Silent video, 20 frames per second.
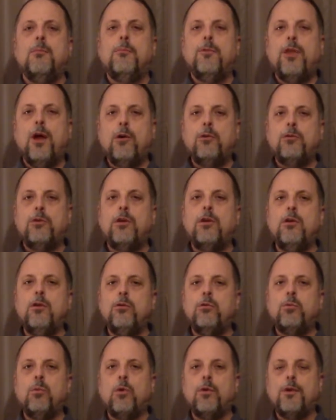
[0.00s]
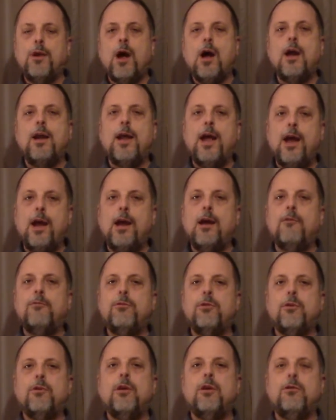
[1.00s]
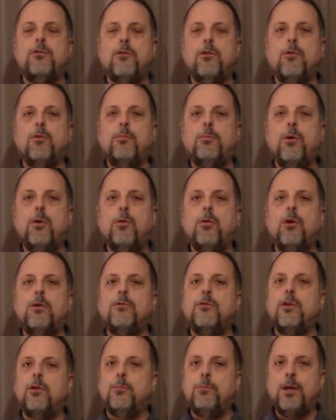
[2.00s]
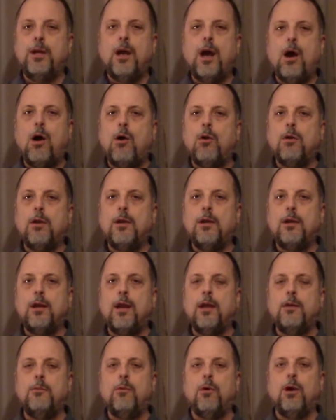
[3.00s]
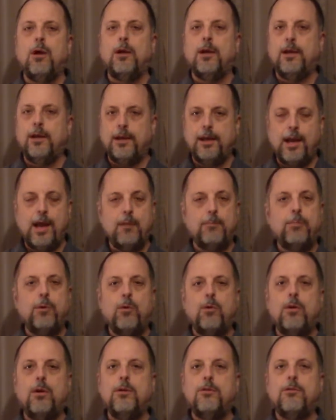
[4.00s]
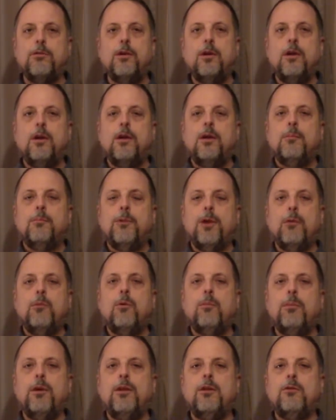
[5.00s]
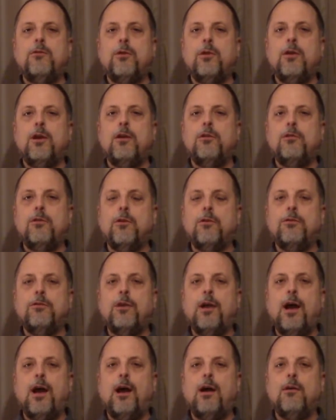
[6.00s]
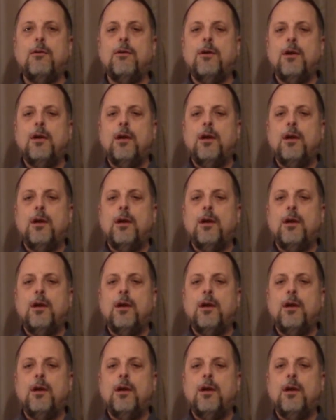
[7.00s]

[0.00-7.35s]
Those cues will not have traditional points. It'll be all inlay work. It can have points, but they won't be the traditional style.